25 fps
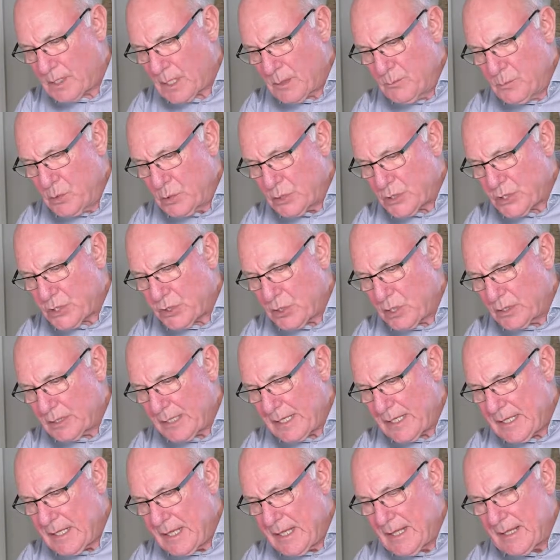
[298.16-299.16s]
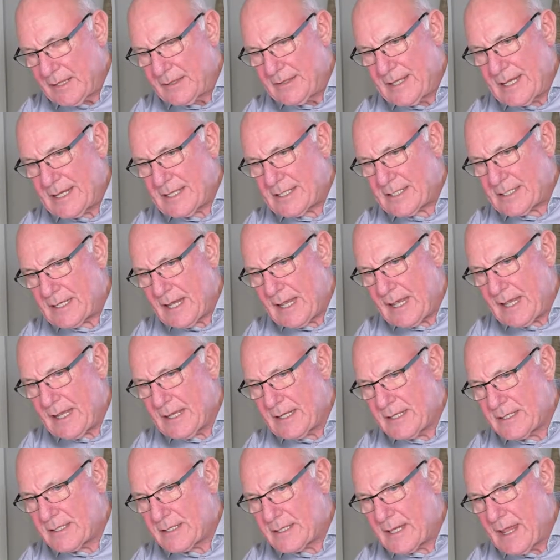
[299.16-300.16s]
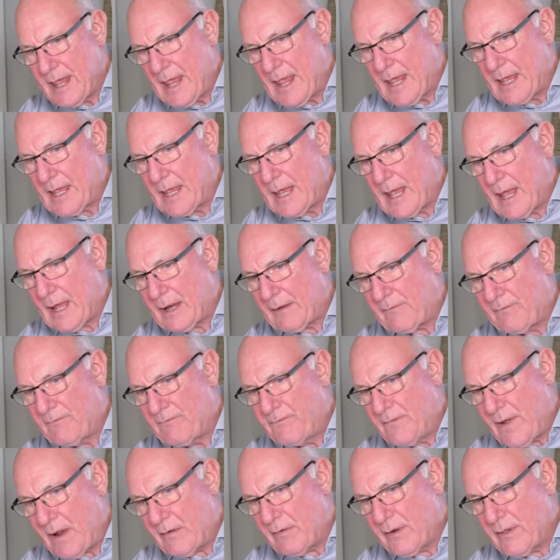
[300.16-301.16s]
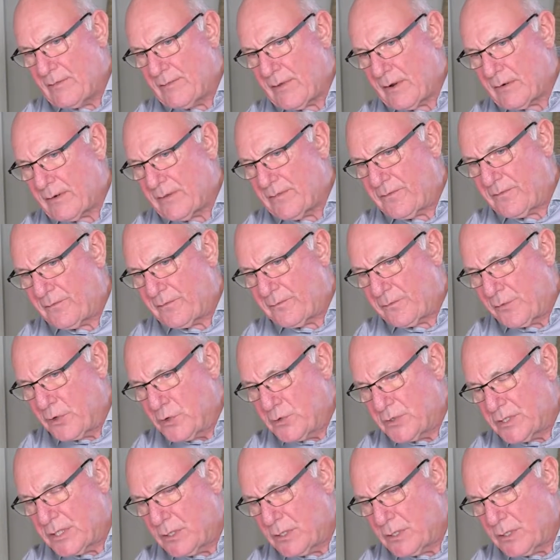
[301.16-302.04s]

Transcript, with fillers: more strongly. This is a very, very fruity